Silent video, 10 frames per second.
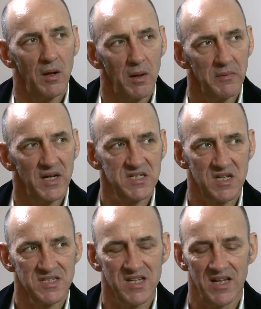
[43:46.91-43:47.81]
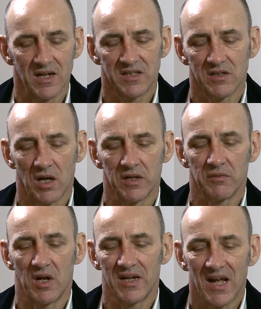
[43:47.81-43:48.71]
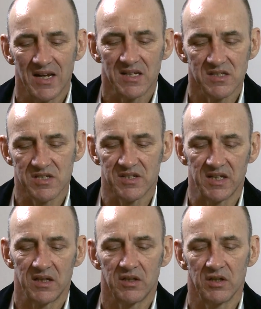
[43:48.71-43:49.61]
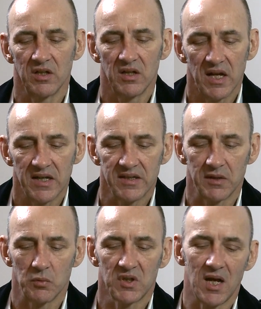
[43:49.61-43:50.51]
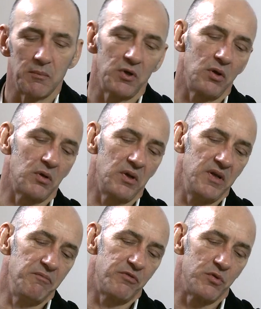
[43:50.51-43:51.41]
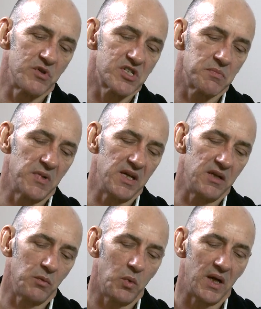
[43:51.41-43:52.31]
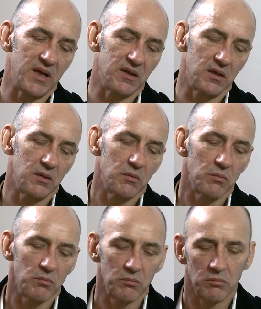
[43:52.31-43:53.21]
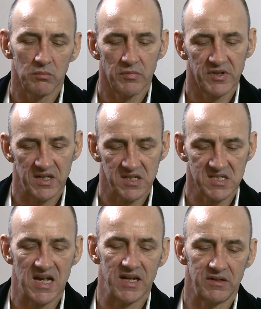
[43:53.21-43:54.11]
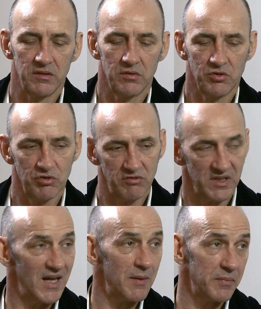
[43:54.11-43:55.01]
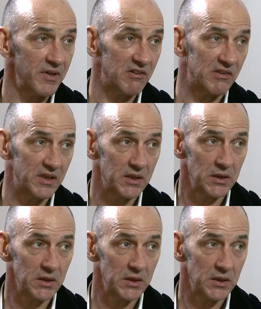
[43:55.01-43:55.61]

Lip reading: I mean, as I said, I'd hate to think that anything would come along and influence me in the way that things had during that period.